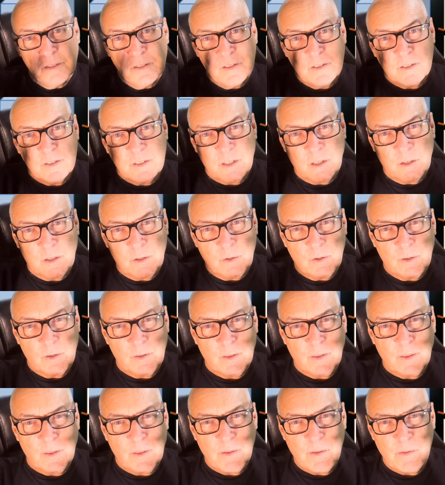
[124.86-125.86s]
So
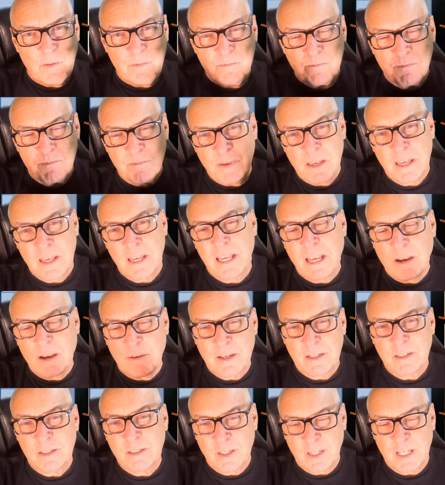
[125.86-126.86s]
me
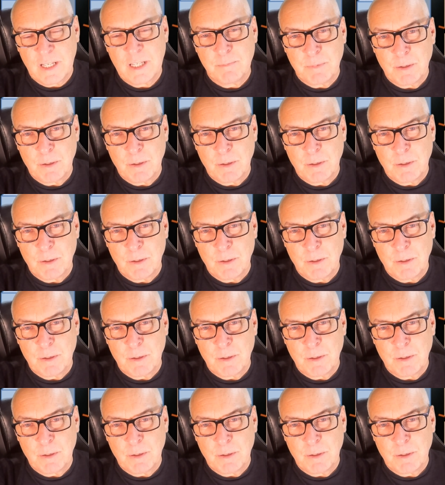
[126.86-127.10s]
going to these